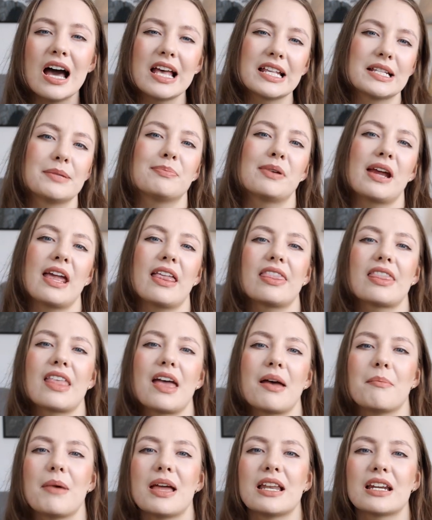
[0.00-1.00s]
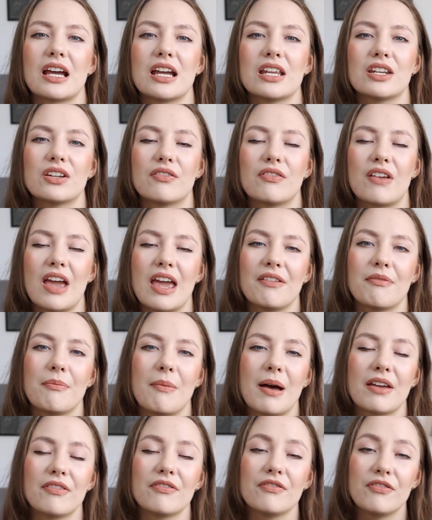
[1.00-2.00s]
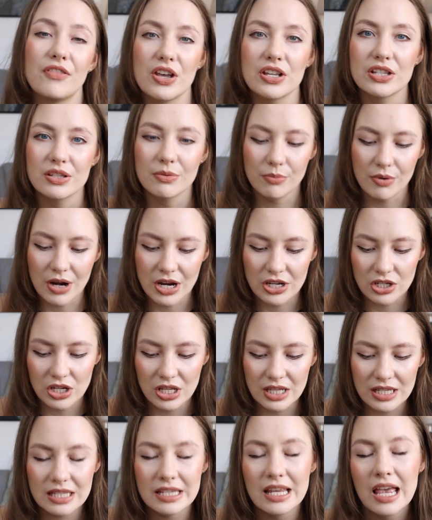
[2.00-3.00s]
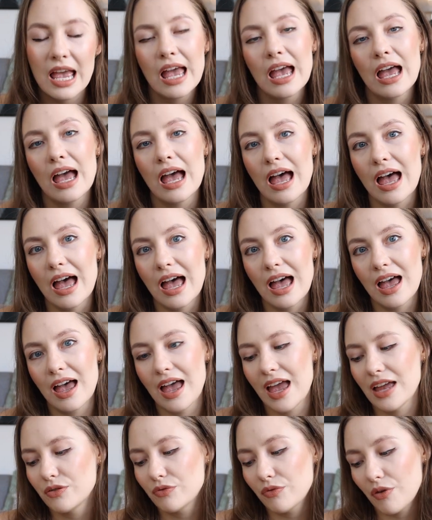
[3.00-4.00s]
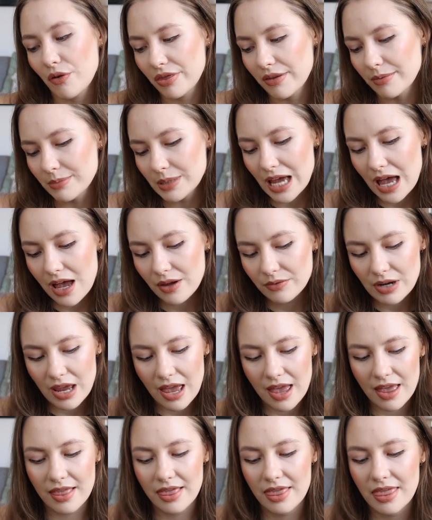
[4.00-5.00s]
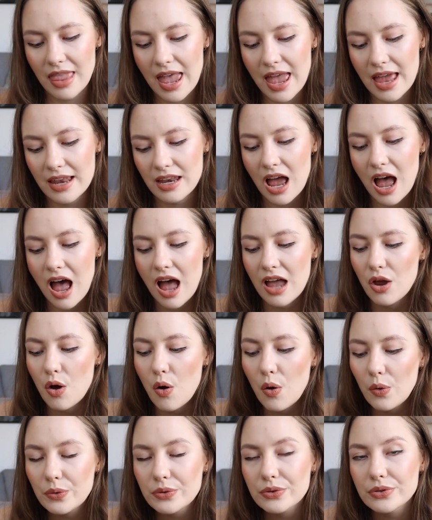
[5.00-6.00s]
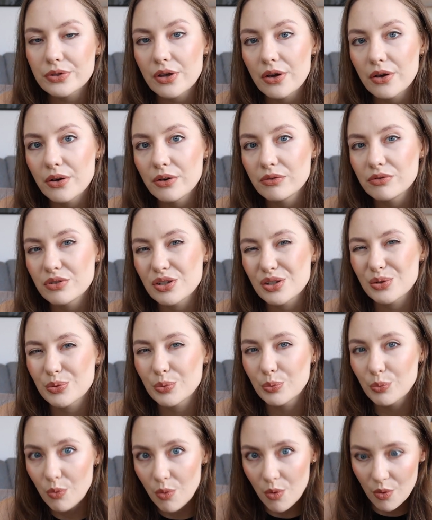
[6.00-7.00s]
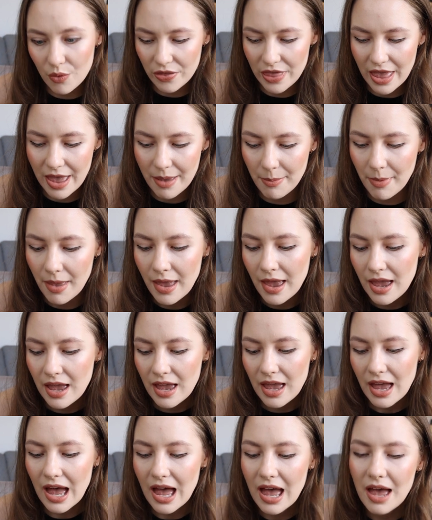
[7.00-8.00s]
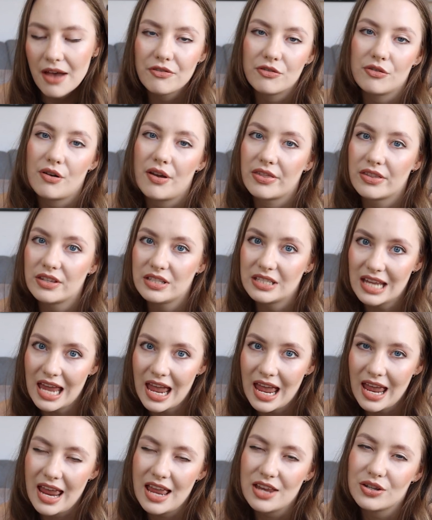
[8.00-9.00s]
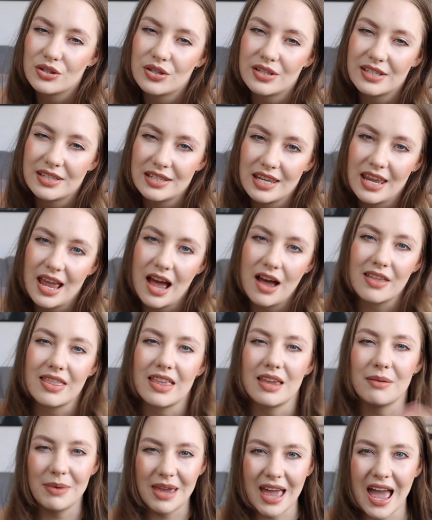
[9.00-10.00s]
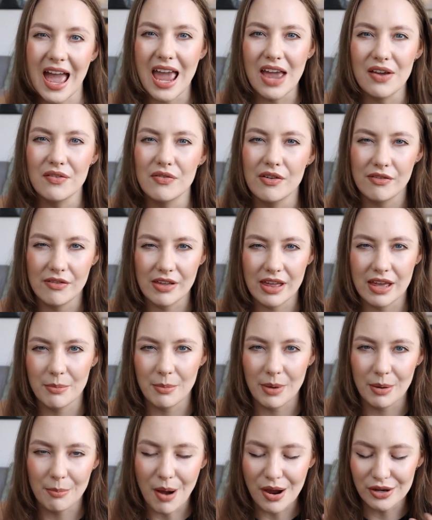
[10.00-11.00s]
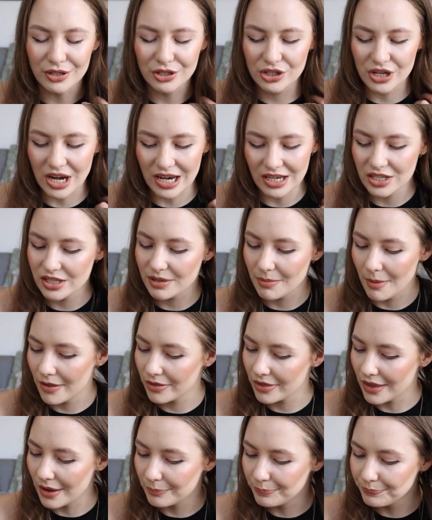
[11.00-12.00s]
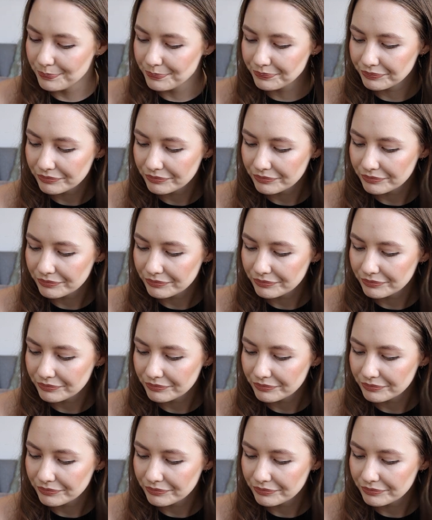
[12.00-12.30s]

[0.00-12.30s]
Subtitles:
I sprayed them and kind of gave my first impressions and wrote them down, and then I also just wore them throughout the day to see how they behave, whether my mind changes about them.